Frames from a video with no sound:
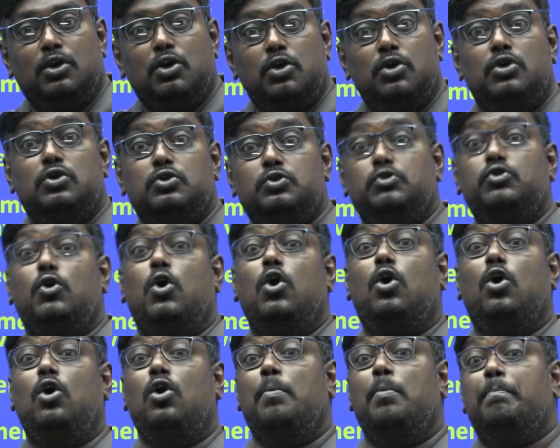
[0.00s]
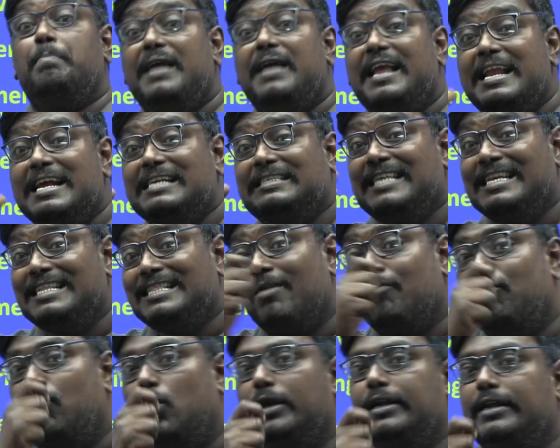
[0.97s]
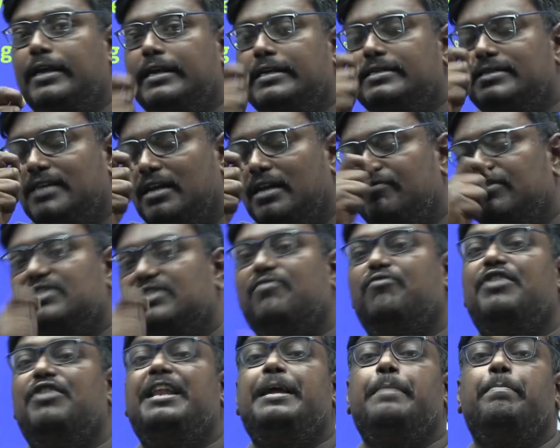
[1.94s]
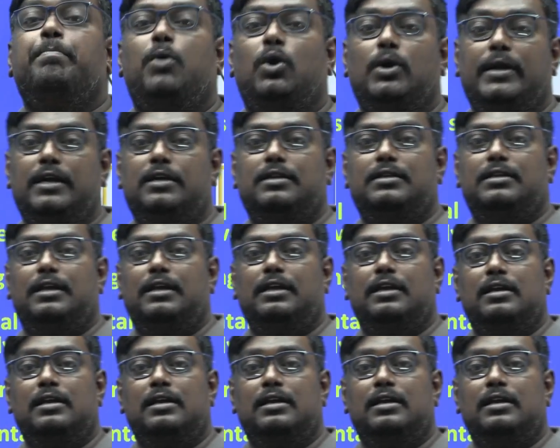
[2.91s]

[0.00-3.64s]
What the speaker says: So, managing the water itself is a very important thing.